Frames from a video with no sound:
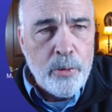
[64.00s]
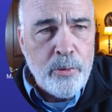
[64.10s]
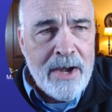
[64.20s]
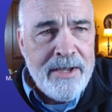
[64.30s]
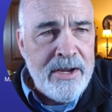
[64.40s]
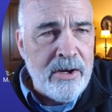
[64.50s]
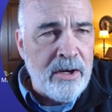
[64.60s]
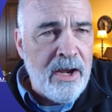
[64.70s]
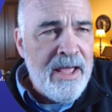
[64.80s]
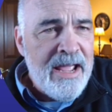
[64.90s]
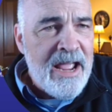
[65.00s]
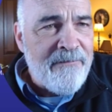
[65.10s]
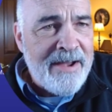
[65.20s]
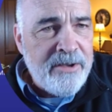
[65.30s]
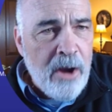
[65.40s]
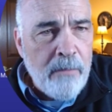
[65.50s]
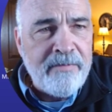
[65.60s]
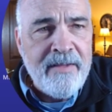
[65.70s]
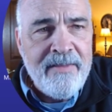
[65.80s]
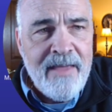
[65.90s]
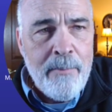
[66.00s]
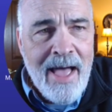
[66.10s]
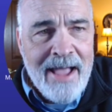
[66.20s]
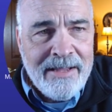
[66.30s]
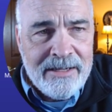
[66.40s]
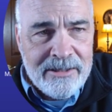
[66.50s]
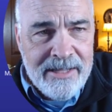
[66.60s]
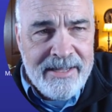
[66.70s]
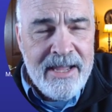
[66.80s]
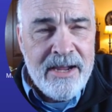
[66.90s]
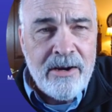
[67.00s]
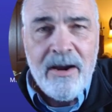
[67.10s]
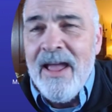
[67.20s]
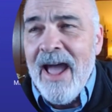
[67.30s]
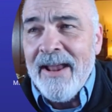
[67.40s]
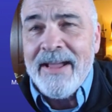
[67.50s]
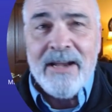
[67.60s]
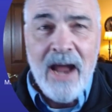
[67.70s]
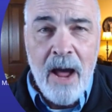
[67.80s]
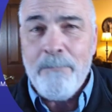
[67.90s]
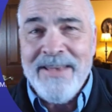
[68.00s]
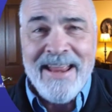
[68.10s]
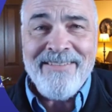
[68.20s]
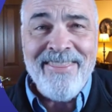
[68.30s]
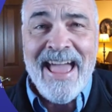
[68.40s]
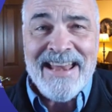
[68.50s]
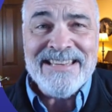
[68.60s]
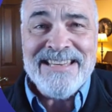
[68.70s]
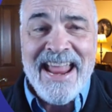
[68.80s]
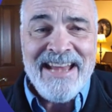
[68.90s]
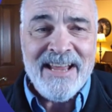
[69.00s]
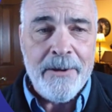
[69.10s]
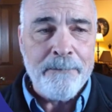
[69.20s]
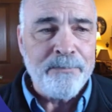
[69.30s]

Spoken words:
right here. If I don't see them, I can click here and I can update that data.